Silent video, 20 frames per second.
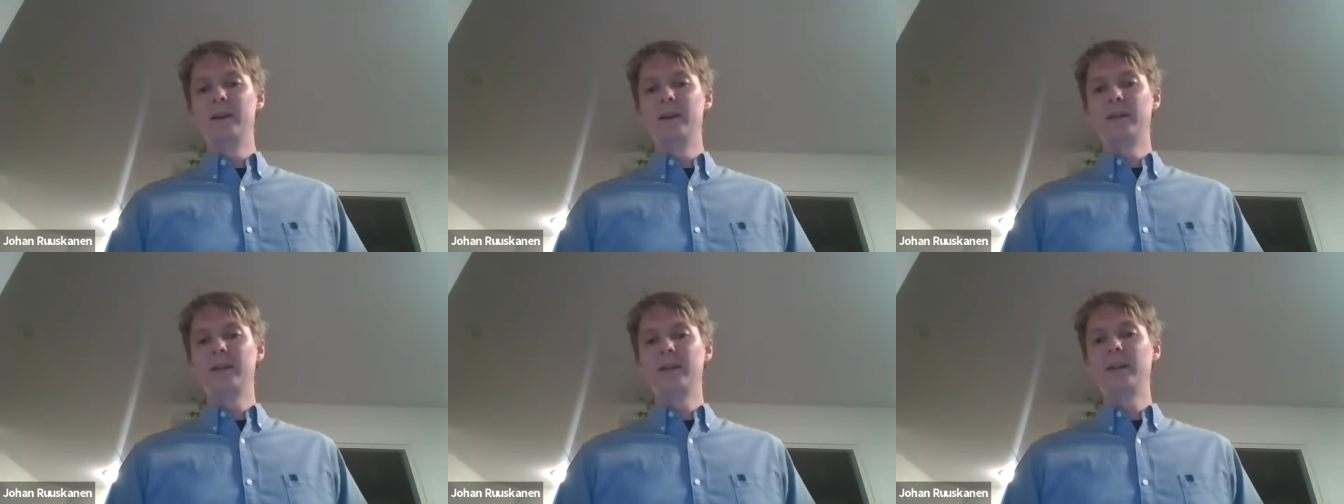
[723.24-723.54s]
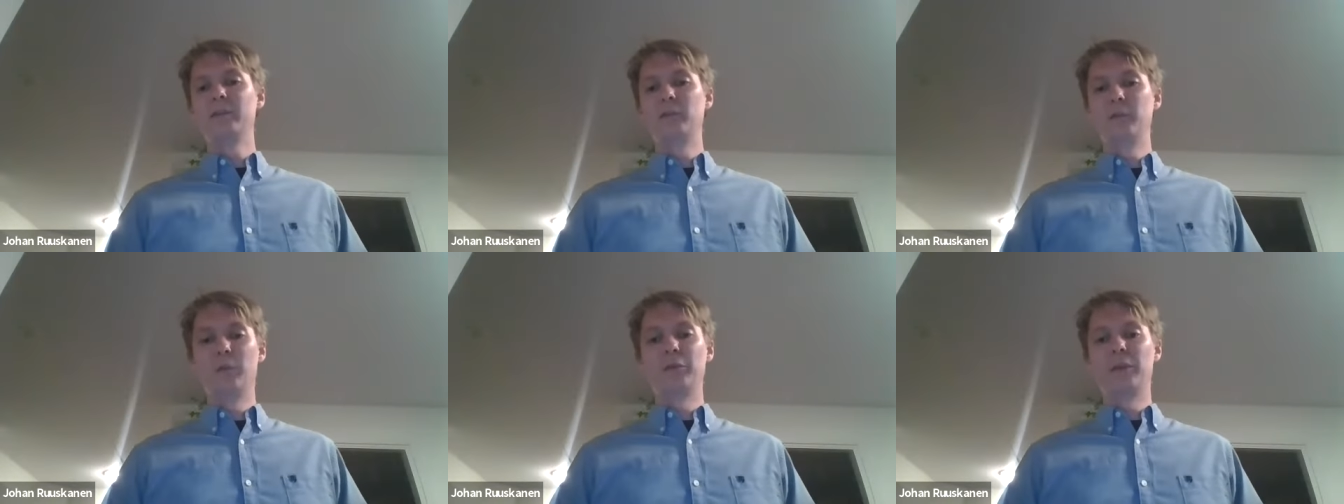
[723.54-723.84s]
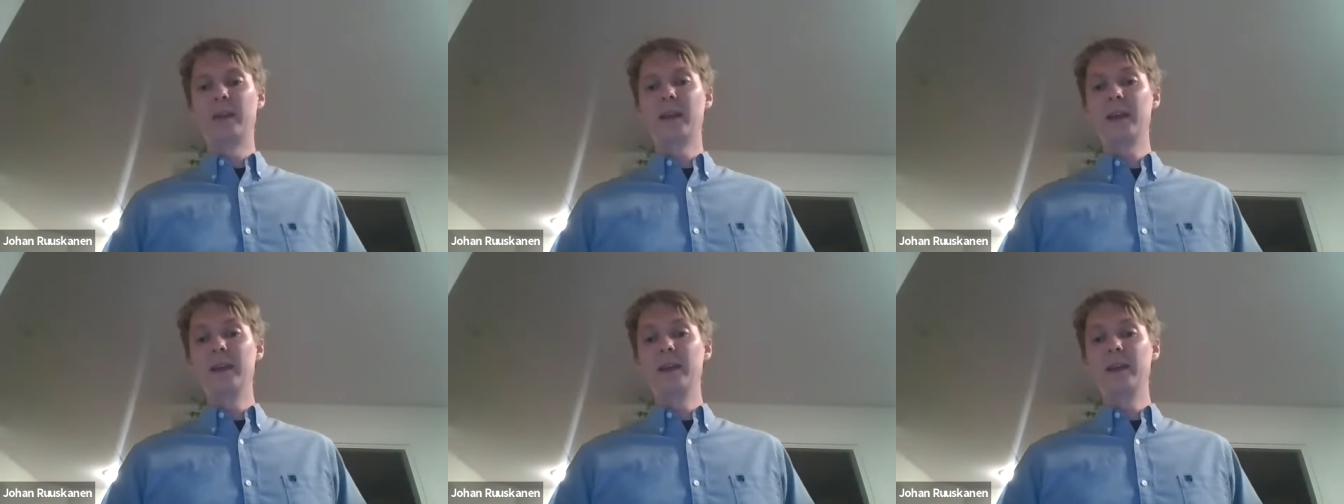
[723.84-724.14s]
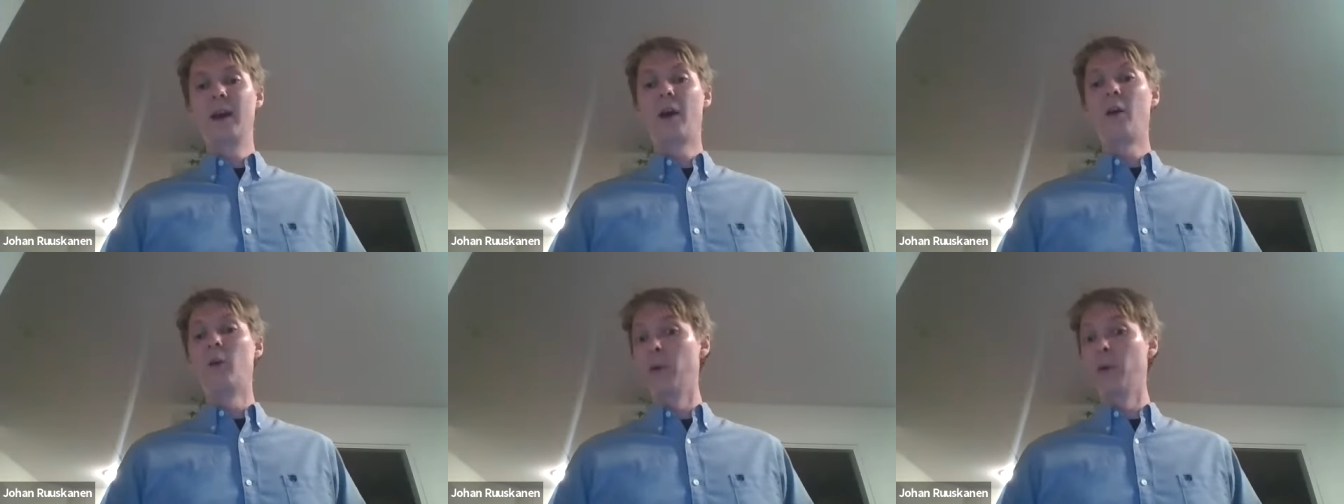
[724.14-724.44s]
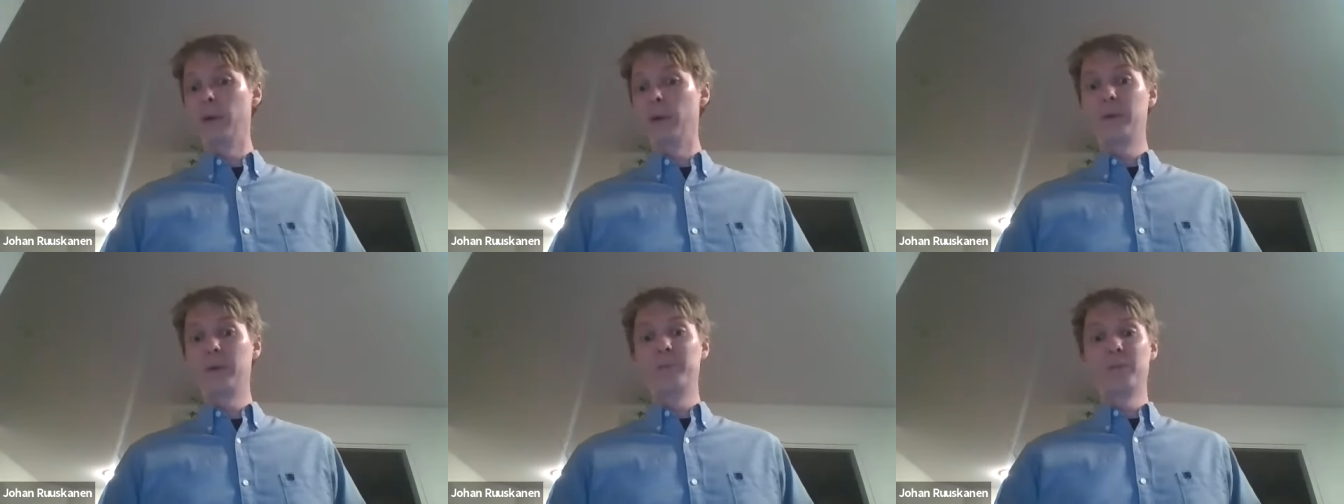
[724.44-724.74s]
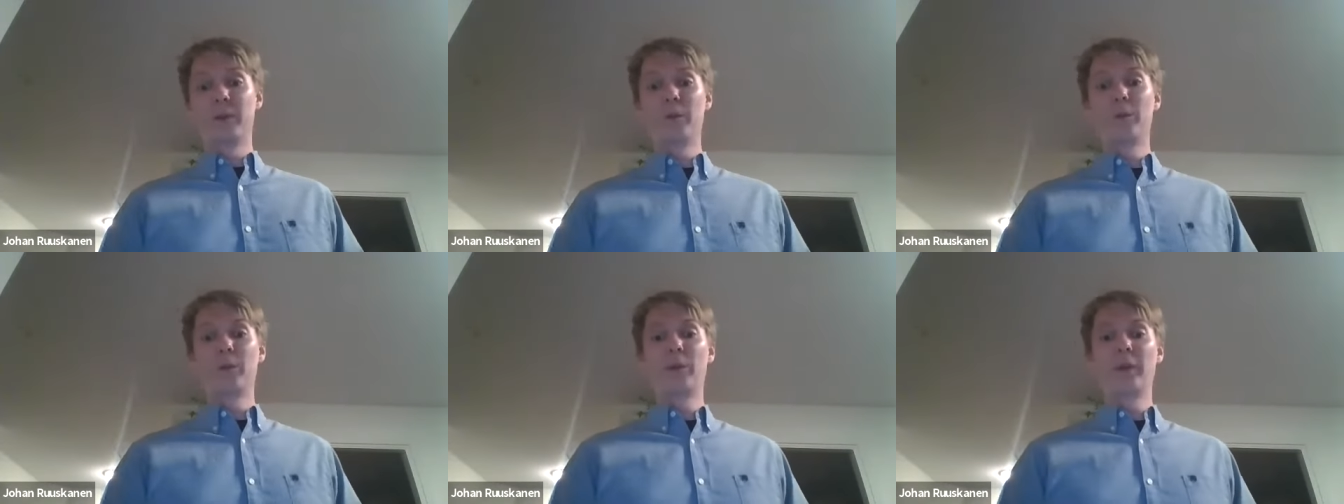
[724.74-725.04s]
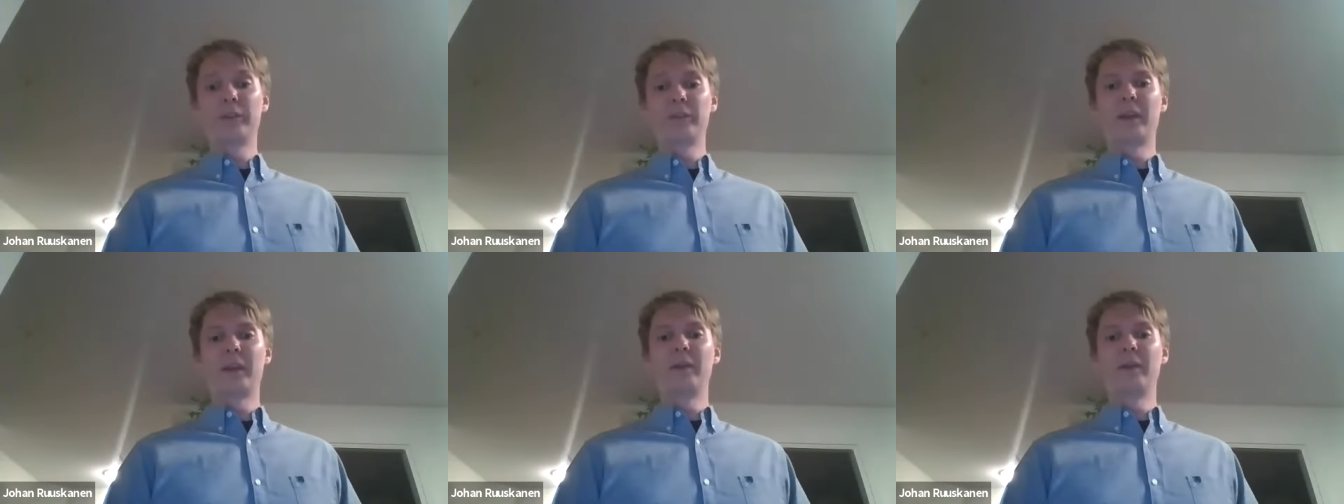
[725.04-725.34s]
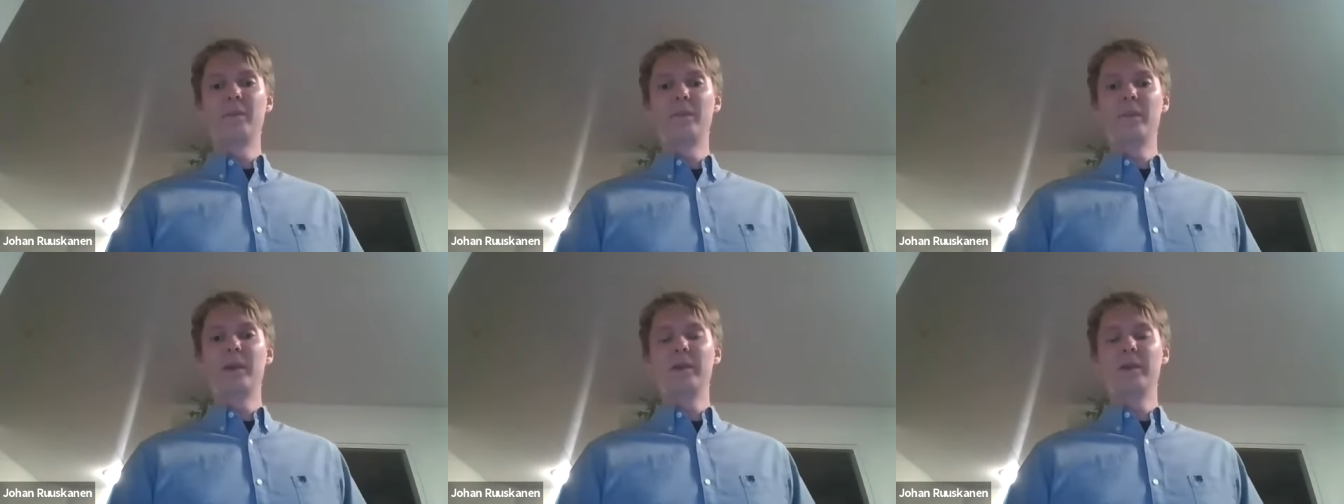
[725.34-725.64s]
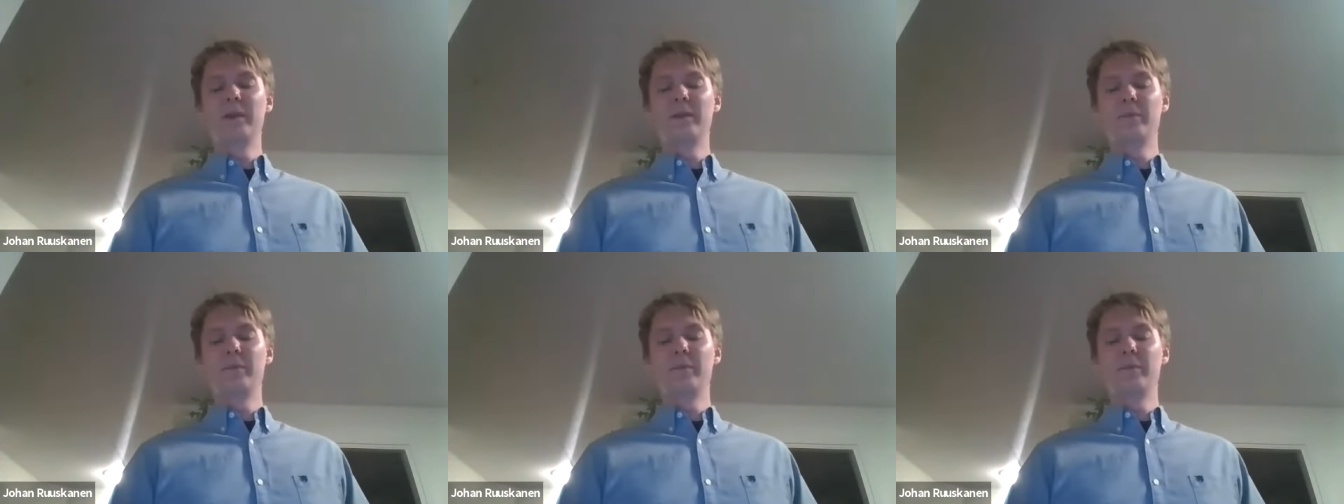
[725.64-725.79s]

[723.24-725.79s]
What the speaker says: distributed in our model, which then